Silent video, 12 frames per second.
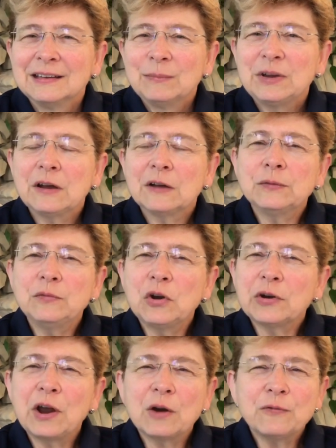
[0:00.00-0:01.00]
Because of your
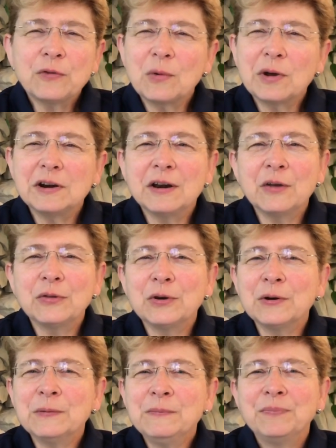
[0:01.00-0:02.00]
care for one
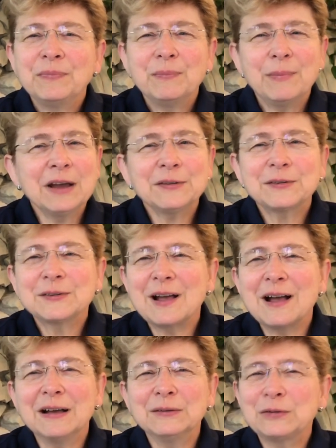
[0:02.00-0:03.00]
another, masks
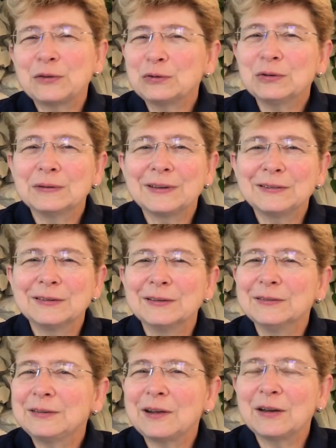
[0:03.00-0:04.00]
on, social
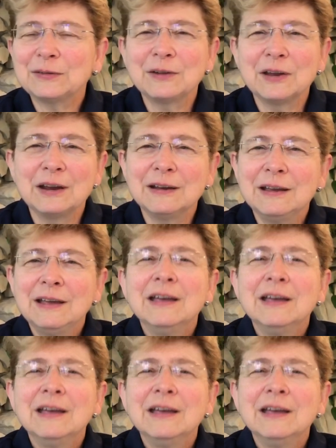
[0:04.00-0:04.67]
distance testing,